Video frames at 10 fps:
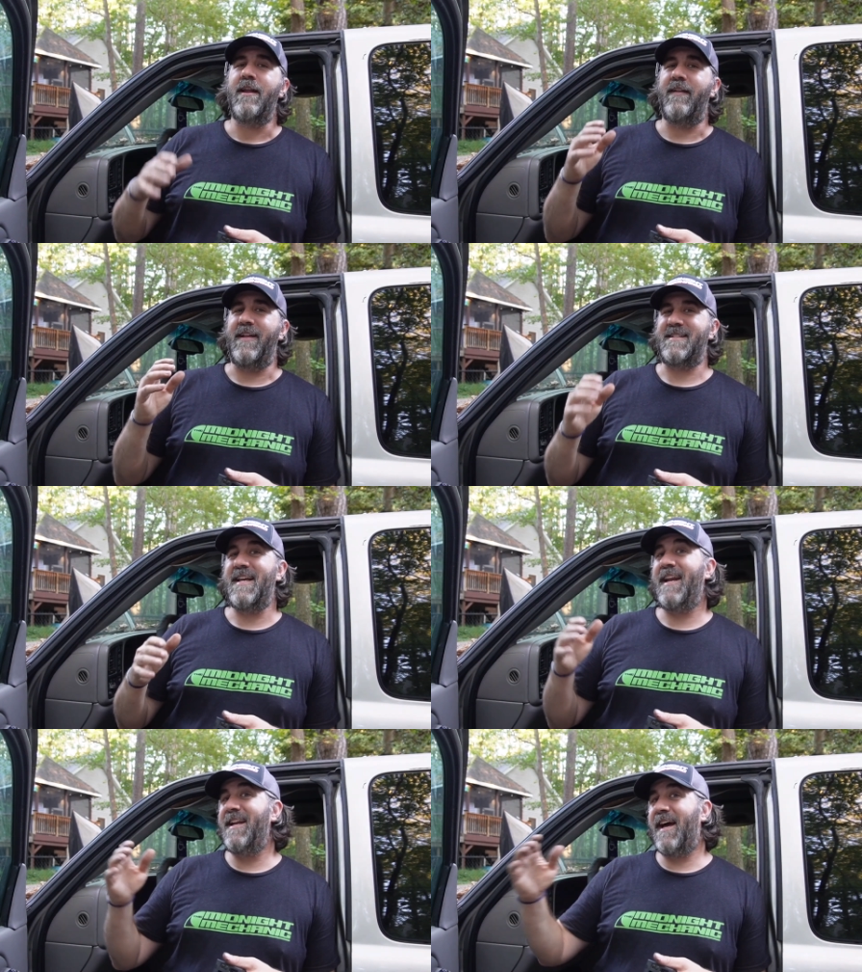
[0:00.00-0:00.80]
Now that's
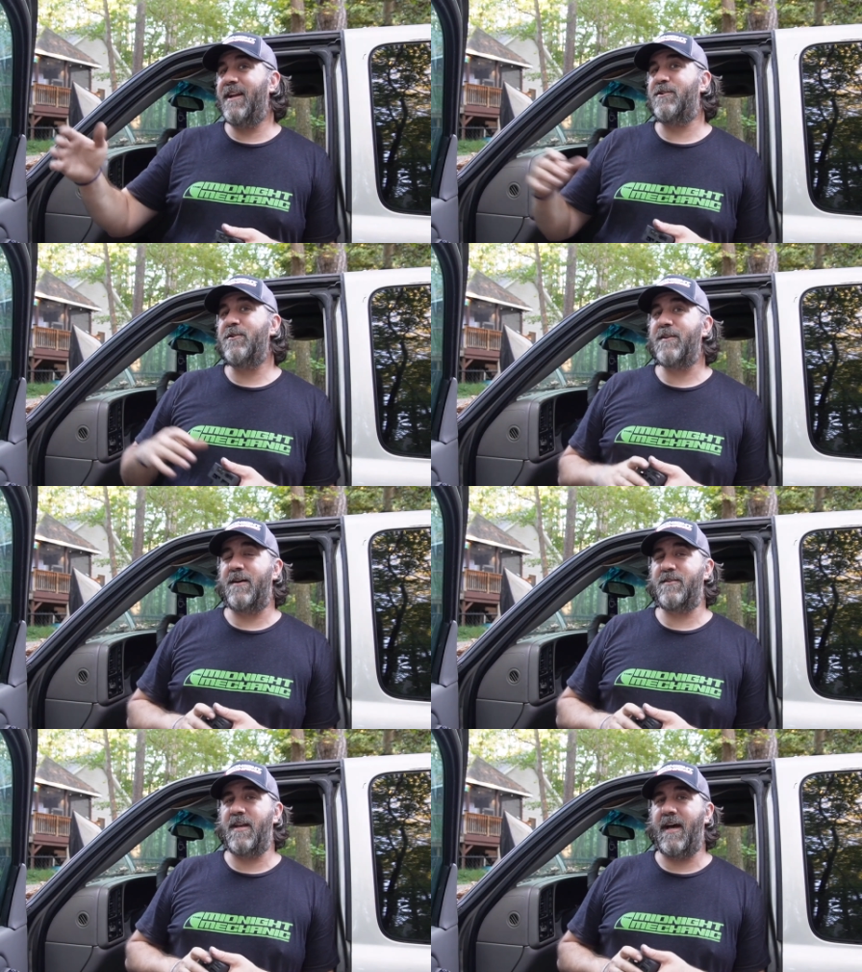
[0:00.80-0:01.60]
99 to
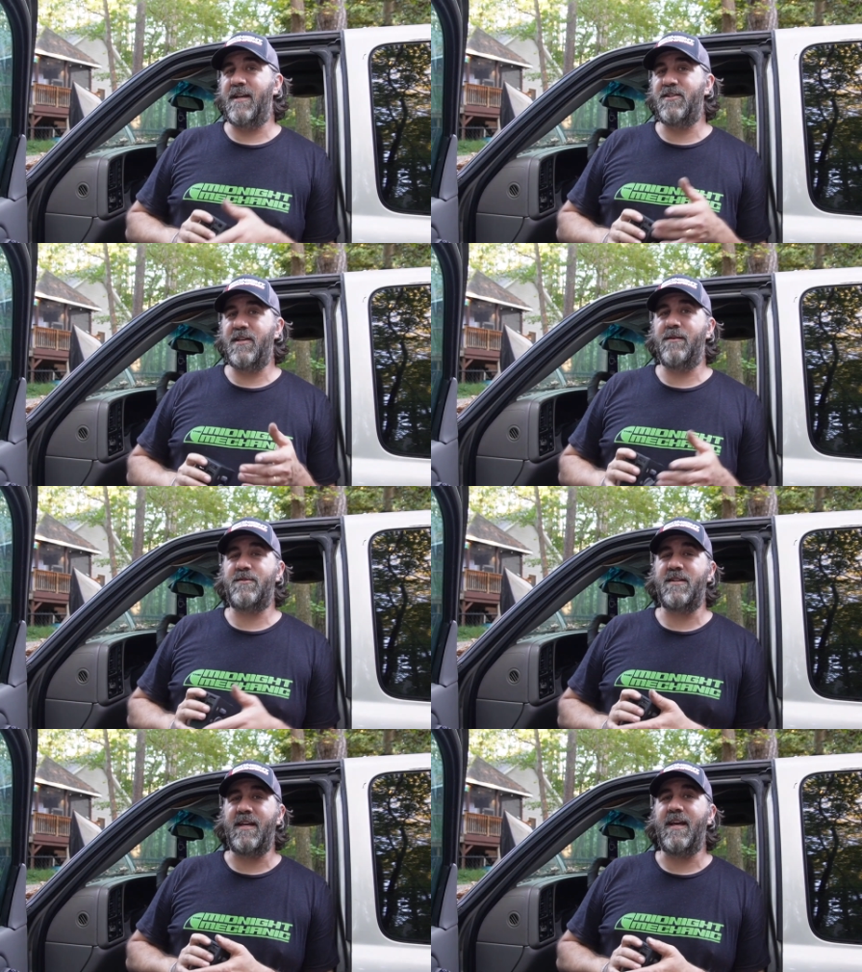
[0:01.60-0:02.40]
2009
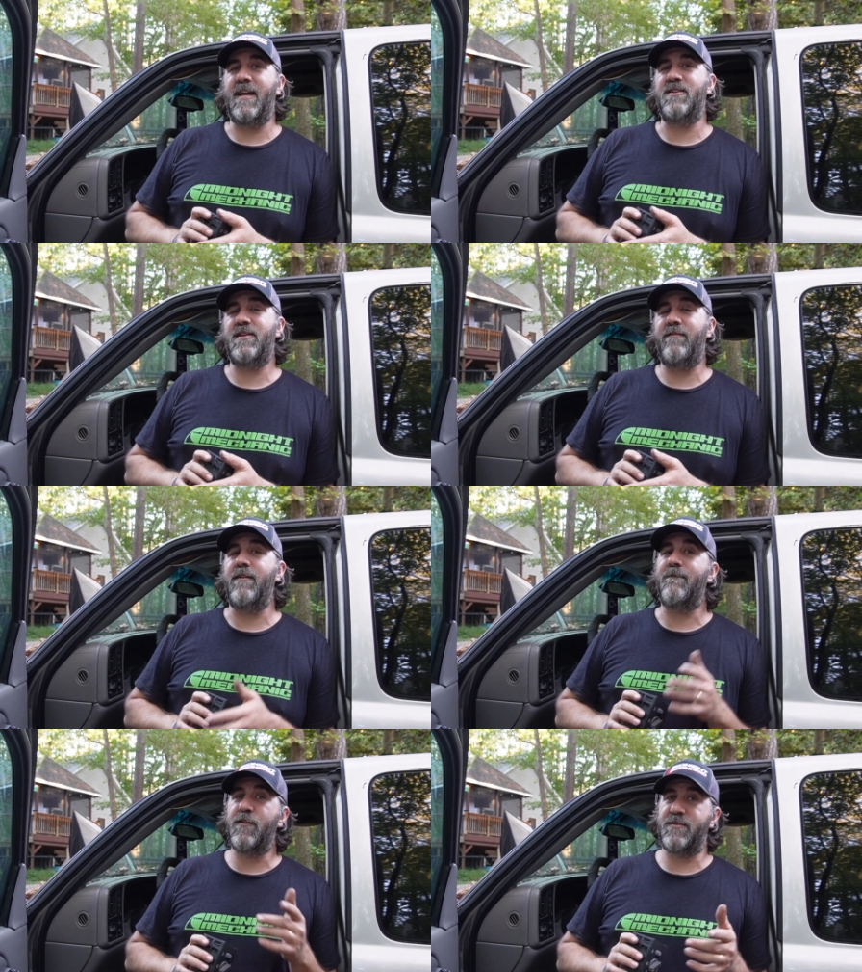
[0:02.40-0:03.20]
GMC and
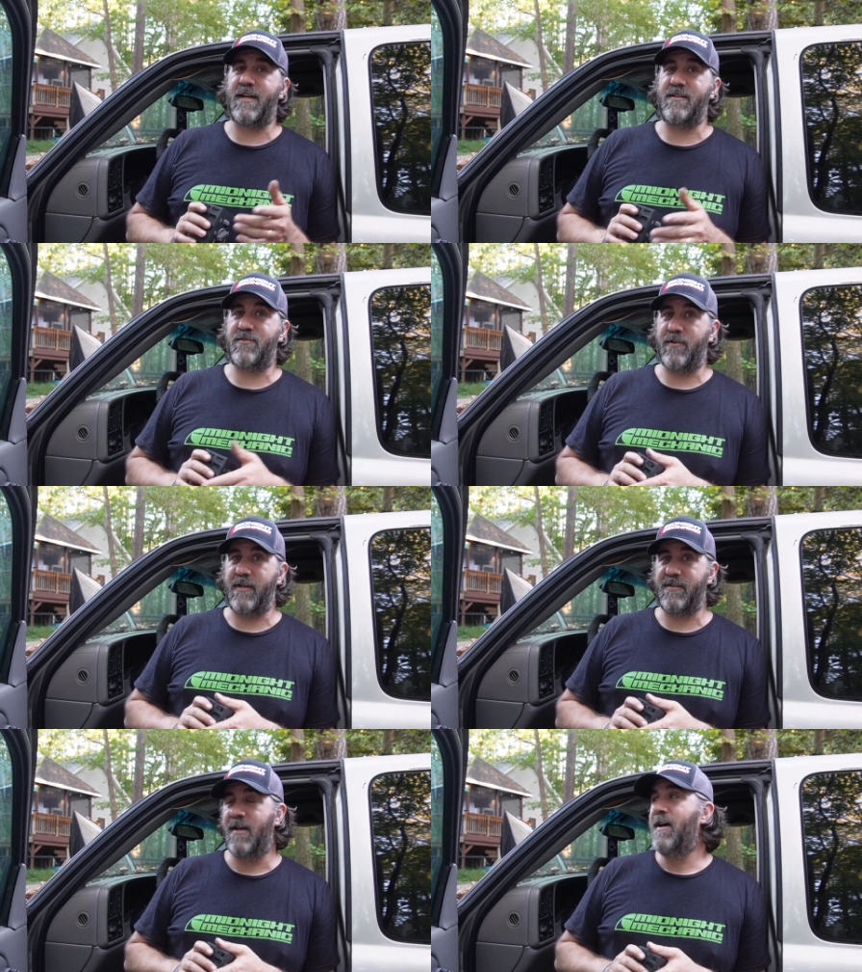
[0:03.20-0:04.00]
Chevy full-size
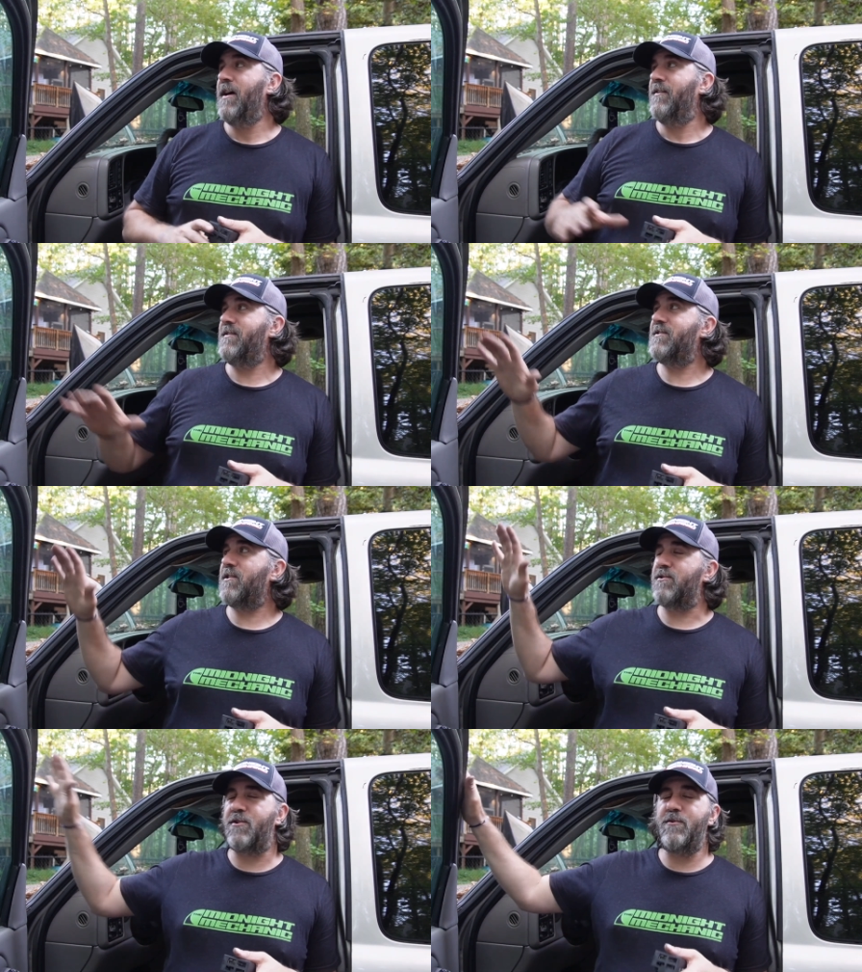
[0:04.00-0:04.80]
trucks. This is
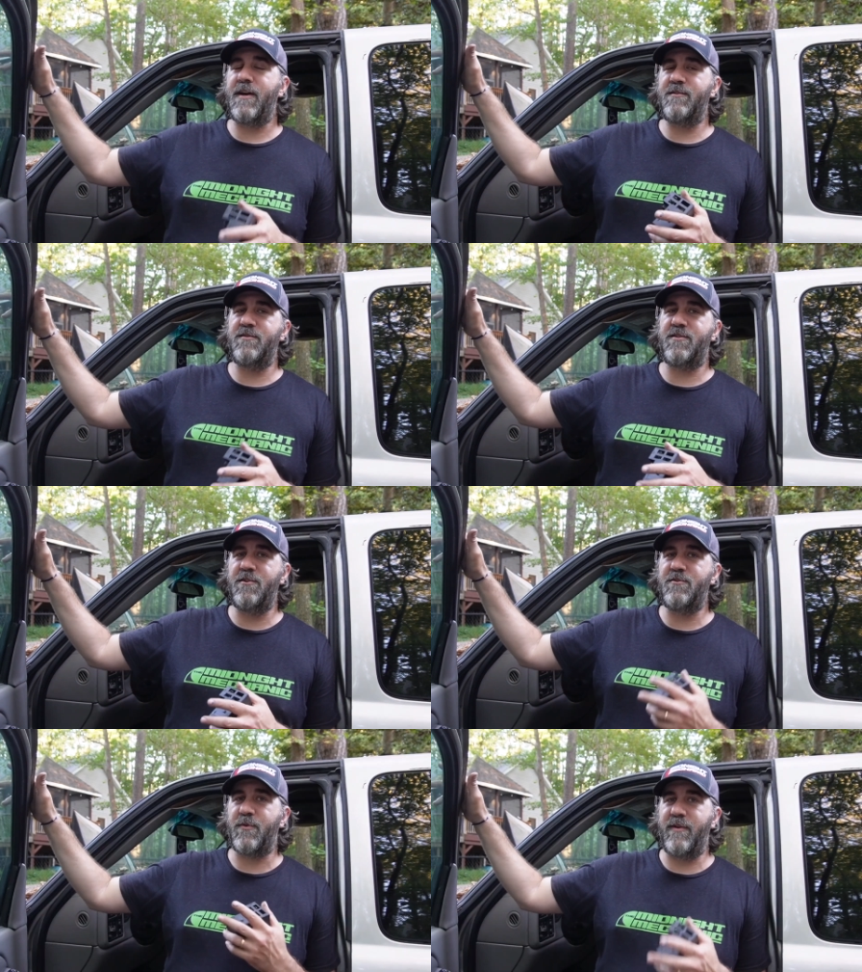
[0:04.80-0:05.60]
our
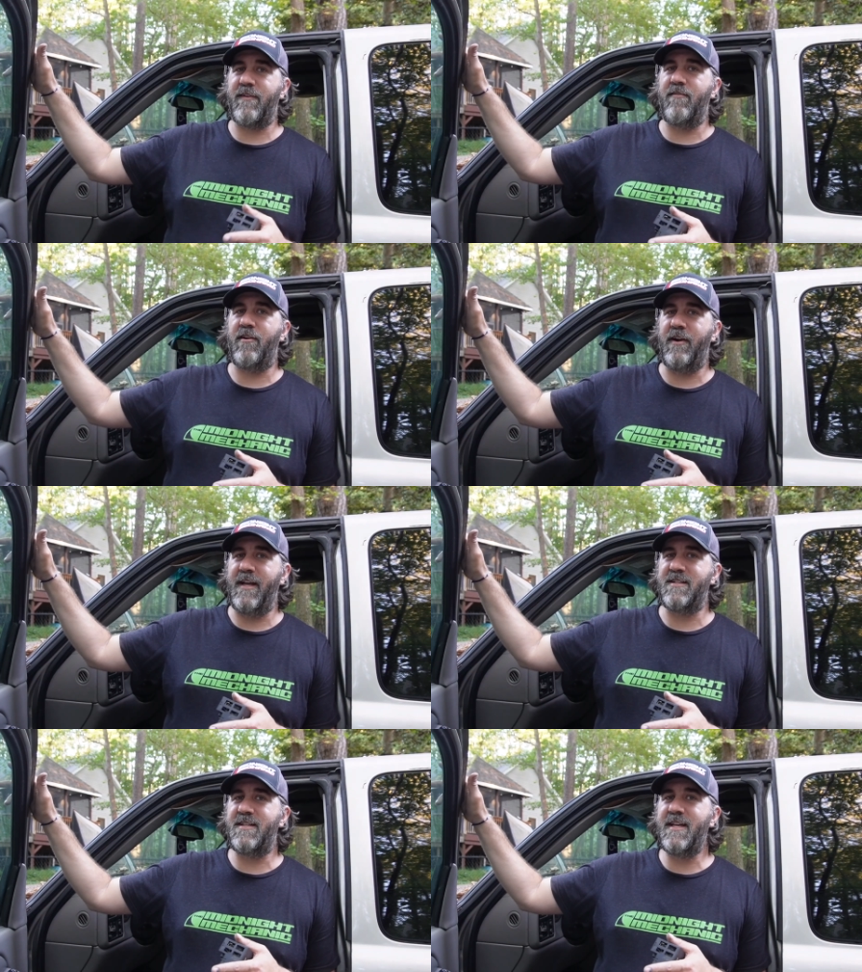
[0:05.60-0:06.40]
2002
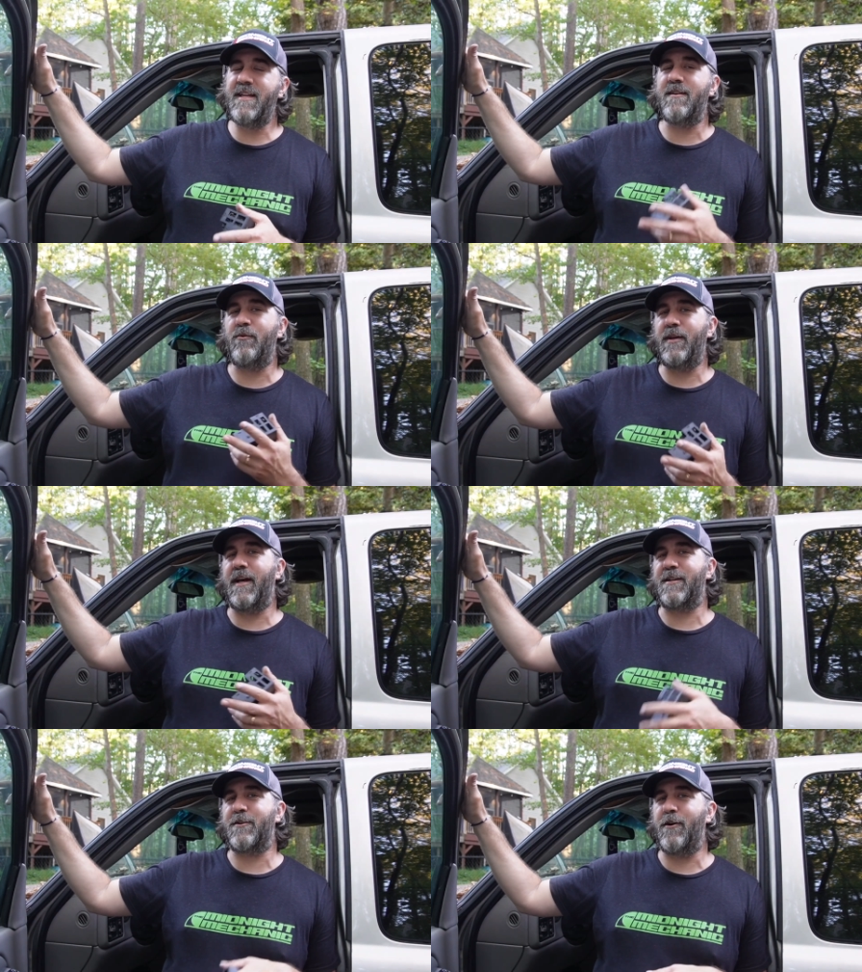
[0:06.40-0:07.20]
2500 HD that we
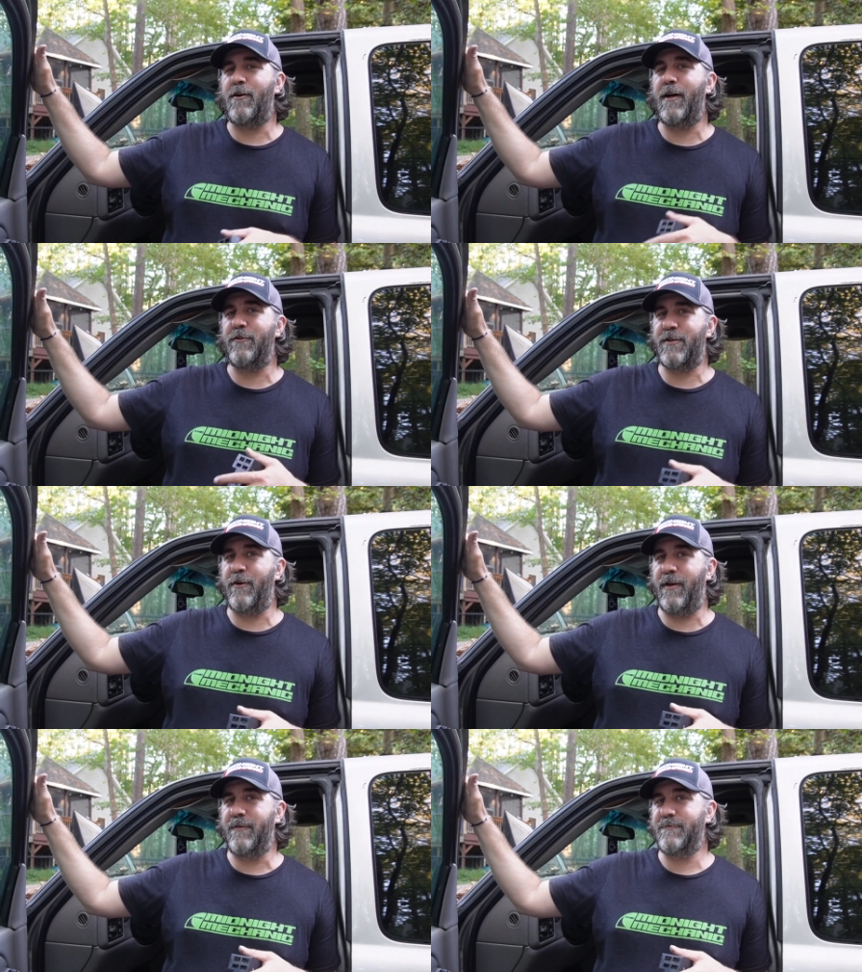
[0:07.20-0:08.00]
like to call Eldona.